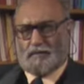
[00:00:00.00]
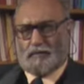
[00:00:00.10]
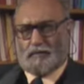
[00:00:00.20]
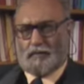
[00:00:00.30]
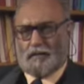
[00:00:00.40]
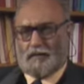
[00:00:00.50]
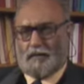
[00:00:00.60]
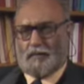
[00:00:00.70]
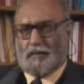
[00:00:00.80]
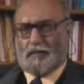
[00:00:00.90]
No, for
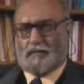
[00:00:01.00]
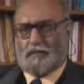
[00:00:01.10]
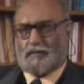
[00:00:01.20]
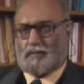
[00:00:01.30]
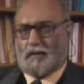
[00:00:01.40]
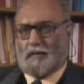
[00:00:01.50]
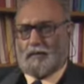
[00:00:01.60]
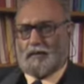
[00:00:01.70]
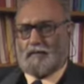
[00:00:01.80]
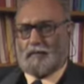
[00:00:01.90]
example, all the ones who came
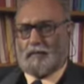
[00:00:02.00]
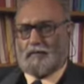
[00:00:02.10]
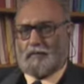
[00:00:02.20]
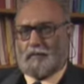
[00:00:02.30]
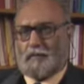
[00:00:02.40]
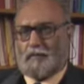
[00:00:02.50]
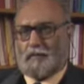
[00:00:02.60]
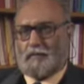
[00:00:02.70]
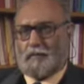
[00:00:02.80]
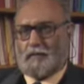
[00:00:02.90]
here were paid for
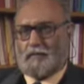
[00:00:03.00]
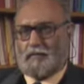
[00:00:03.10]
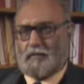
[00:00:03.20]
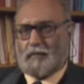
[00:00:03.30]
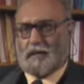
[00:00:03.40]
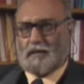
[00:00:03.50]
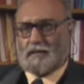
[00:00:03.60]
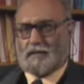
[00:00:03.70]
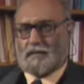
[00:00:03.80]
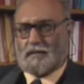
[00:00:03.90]
by
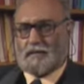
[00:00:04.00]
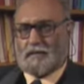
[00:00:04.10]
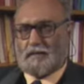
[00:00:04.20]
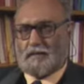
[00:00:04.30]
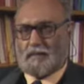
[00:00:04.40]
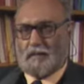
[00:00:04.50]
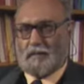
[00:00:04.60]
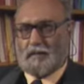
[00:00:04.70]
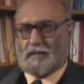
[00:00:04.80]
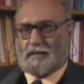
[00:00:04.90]
us, by
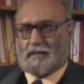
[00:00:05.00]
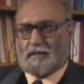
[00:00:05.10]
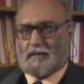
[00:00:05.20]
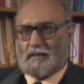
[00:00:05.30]
Pakistan.